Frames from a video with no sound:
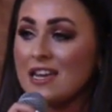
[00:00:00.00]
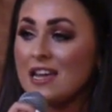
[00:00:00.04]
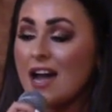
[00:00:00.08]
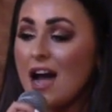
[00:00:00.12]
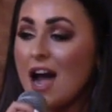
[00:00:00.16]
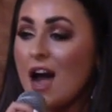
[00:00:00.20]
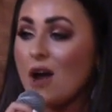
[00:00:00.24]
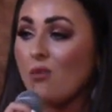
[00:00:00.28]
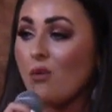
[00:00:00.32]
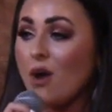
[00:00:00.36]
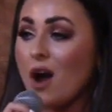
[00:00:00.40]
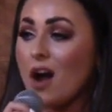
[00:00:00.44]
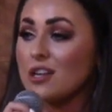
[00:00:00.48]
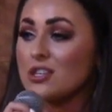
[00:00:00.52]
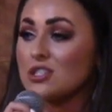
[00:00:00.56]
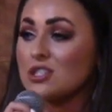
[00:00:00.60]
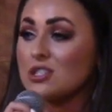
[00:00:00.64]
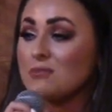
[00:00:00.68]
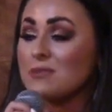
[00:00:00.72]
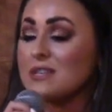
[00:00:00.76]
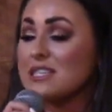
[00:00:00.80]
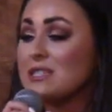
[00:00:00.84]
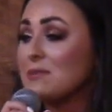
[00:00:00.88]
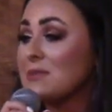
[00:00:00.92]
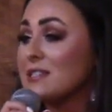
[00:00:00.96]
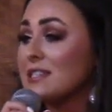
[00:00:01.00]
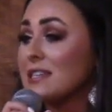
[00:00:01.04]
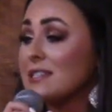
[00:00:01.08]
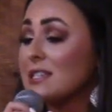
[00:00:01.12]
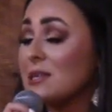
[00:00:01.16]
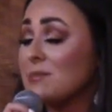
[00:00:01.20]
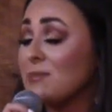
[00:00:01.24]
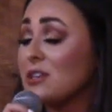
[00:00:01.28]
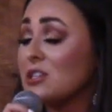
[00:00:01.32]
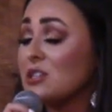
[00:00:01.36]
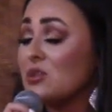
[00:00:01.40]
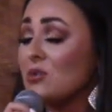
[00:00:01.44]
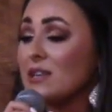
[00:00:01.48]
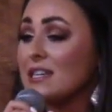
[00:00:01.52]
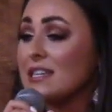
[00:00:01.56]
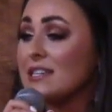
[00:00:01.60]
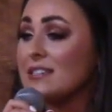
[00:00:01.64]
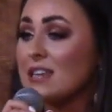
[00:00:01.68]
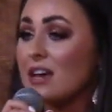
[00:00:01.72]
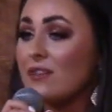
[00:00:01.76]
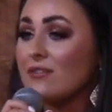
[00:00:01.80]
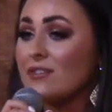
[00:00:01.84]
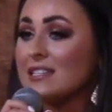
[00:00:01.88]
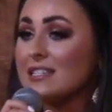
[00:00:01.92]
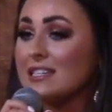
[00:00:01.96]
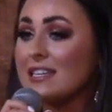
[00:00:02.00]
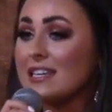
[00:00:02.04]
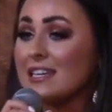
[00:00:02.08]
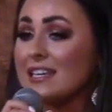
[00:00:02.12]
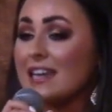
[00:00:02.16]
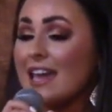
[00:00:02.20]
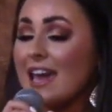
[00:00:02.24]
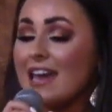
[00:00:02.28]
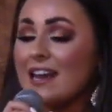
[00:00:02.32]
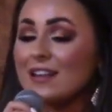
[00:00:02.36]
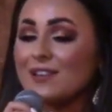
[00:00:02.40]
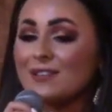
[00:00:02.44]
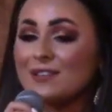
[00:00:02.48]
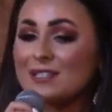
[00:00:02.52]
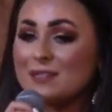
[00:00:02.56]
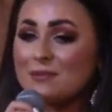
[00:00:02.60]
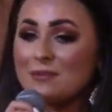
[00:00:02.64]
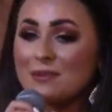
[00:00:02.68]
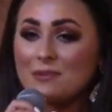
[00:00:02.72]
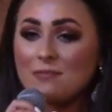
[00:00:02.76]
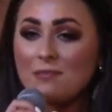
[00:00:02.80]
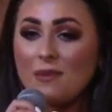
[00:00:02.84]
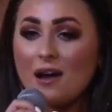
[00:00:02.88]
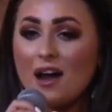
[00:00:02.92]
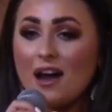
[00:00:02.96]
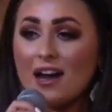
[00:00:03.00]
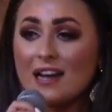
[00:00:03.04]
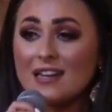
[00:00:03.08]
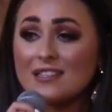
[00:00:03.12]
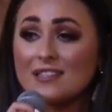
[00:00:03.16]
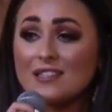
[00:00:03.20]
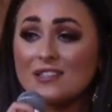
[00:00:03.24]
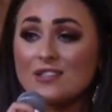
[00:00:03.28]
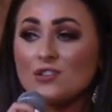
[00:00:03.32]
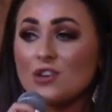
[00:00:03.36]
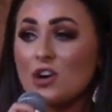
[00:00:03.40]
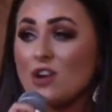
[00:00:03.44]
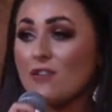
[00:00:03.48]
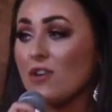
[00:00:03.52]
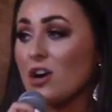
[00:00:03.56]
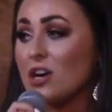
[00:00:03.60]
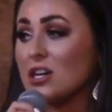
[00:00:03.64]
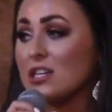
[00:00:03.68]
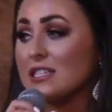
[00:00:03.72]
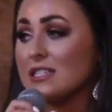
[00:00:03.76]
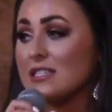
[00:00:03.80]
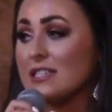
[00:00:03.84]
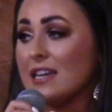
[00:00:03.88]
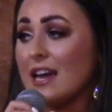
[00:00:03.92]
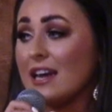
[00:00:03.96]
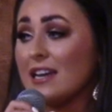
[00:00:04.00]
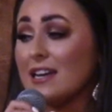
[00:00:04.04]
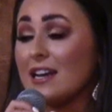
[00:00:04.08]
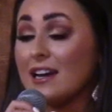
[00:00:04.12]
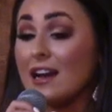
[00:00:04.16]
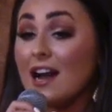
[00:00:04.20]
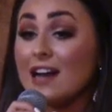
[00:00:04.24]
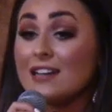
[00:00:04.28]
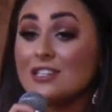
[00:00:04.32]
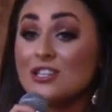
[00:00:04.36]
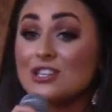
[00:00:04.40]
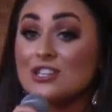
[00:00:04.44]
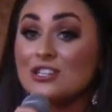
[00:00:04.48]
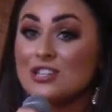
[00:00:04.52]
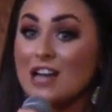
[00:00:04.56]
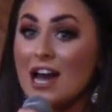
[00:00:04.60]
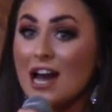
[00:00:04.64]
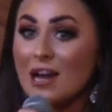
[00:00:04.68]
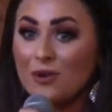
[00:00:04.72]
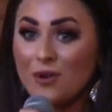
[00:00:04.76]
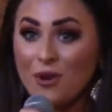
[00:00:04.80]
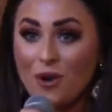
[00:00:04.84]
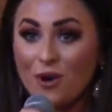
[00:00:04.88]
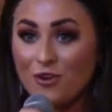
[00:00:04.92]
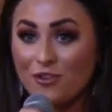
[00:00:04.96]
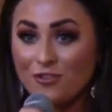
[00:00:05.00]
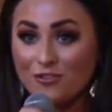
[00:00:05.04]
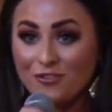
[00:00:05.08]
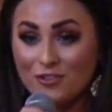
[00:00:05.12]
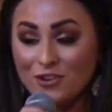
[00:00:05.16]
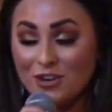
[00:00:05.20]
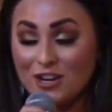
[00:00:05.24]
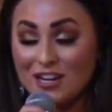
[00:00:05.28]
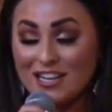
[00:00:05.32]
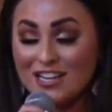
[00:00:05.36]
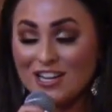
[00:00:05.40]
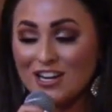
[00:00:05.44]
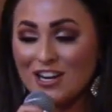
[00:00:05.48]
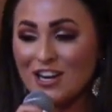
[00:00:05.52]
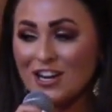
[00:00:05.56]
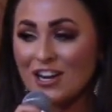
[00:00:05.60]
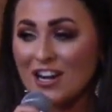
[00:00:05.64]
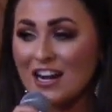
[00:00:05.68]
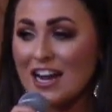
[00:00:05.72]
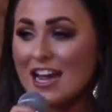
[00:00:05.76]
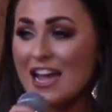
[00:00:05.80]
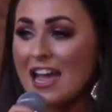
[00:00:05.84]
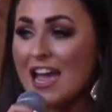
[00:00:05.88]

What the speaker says: I watched Miss Mississippi 2017 and Elizabeth Byes serve our state, and I got to shadow her for a year.